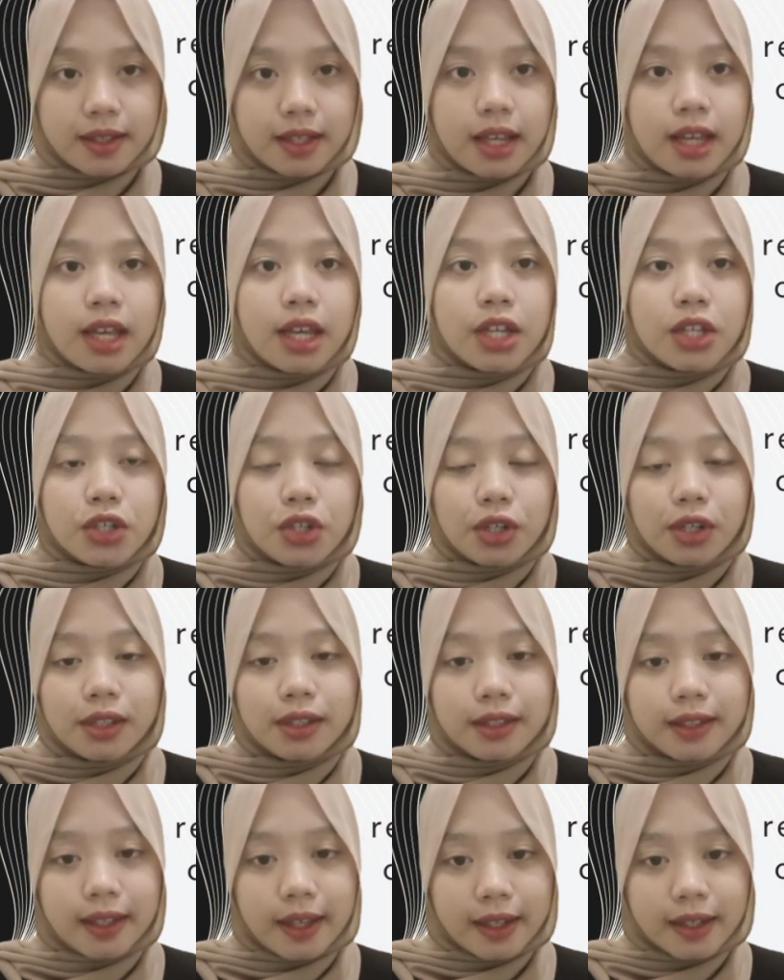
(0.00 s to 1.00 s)
General
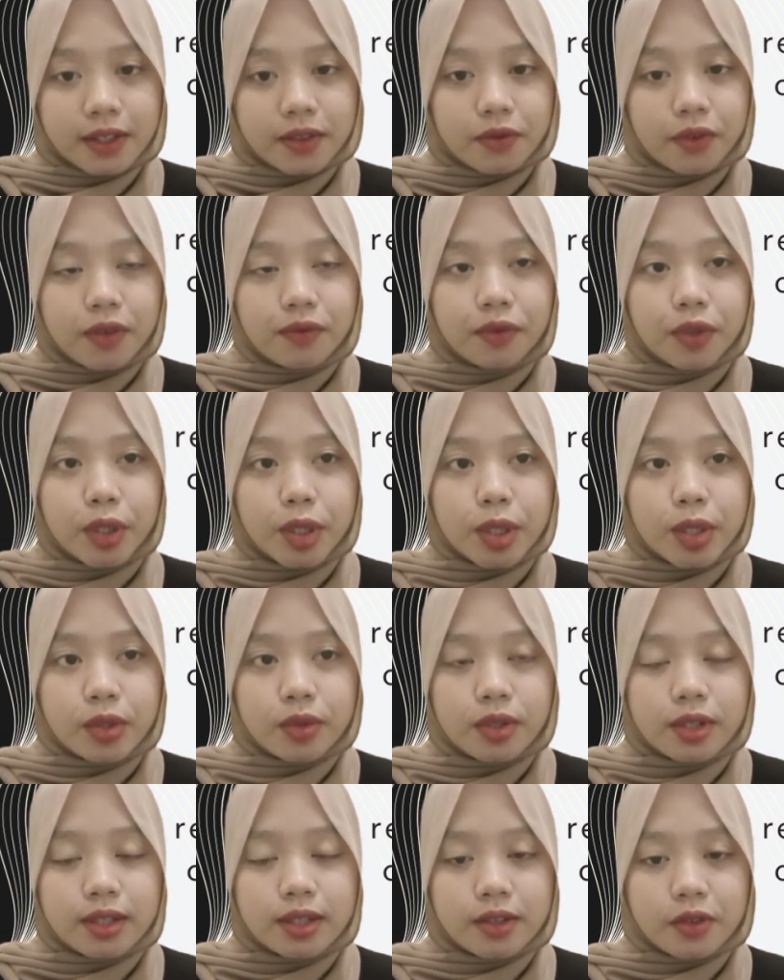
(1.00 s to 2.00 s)
text refer to the
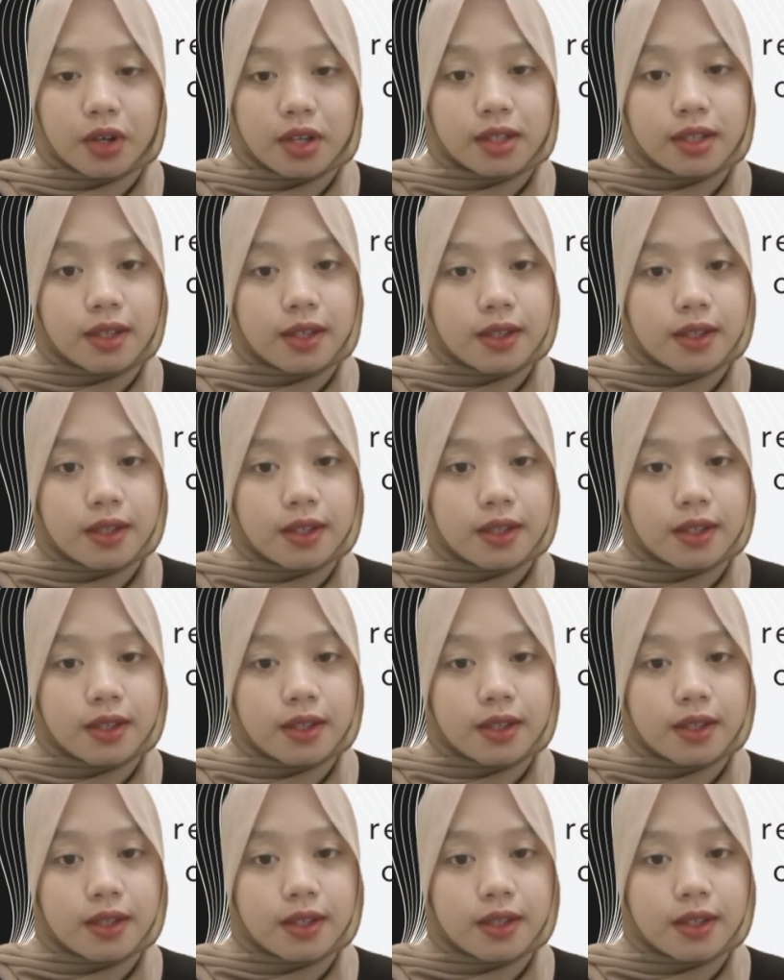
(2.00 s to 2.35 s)
translation